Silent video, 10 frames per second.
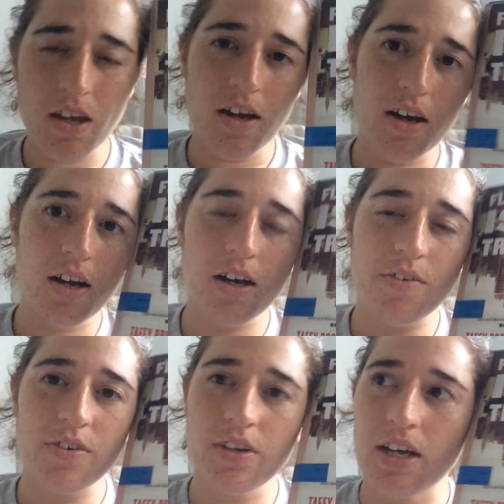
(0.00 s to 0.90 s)
I
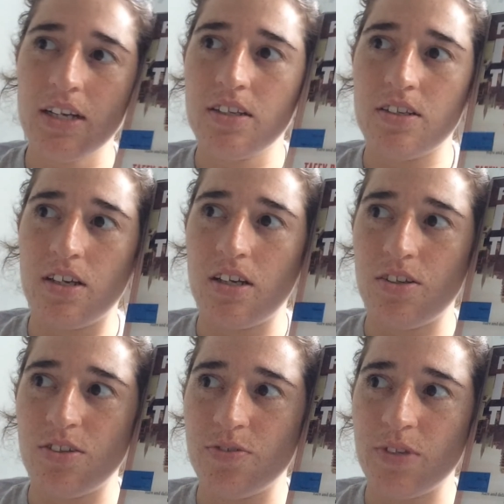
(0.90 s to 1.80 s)
haven't had a
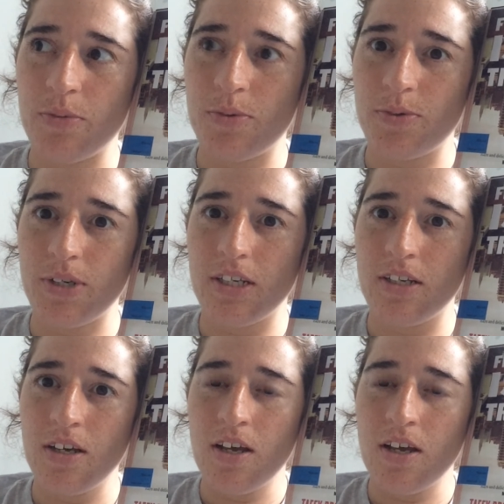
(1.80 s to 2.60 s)
lot of time to read.